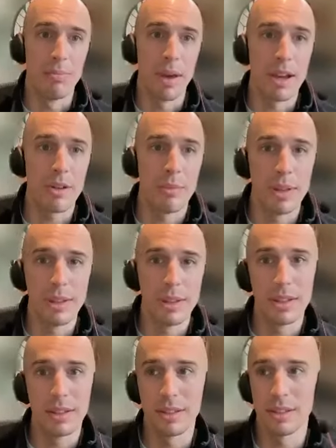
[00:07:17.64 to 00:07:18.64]
back when
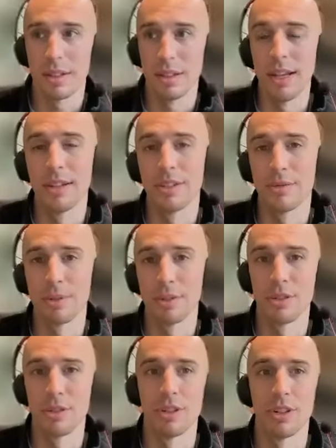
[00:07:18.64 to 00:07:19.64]
this latest
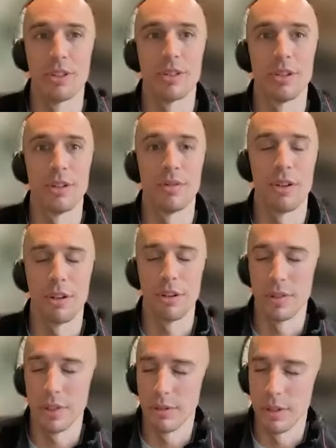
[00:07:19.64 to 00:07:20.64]
resurgence of
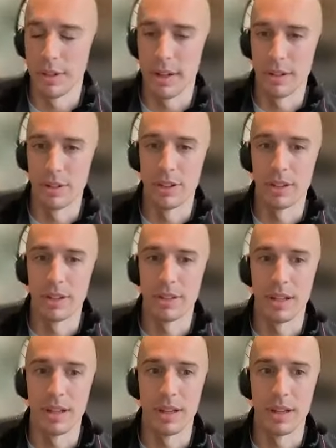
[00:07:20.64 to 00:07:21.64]
artificial intelligence
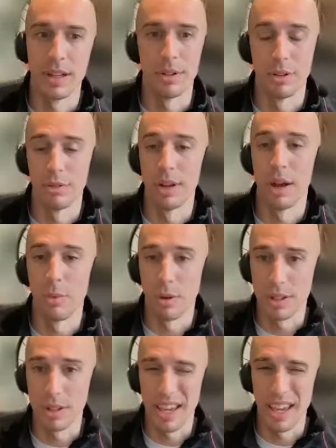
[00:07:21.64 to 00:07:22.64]
and neural
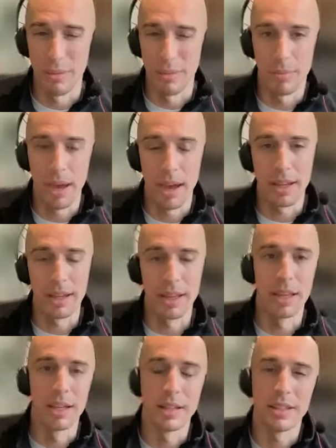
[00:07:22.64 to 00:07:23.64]
networks came back
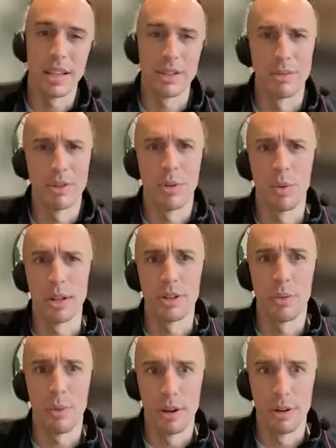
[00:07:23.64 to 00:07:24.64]
in, I guess it was
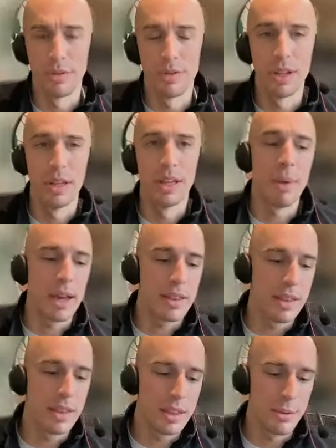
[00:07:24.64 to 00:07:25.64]
2012, back
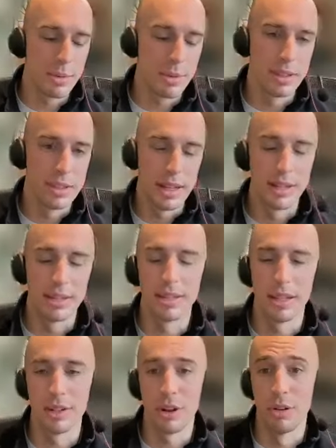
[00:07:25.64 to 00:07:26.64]
then there was this data
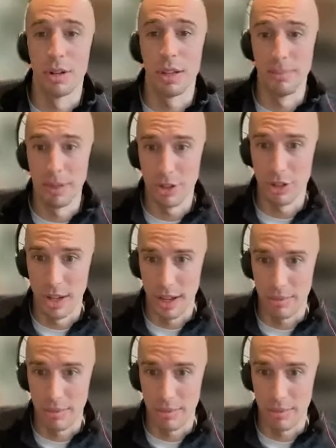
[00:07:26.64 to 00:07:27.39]
set called ImageNet,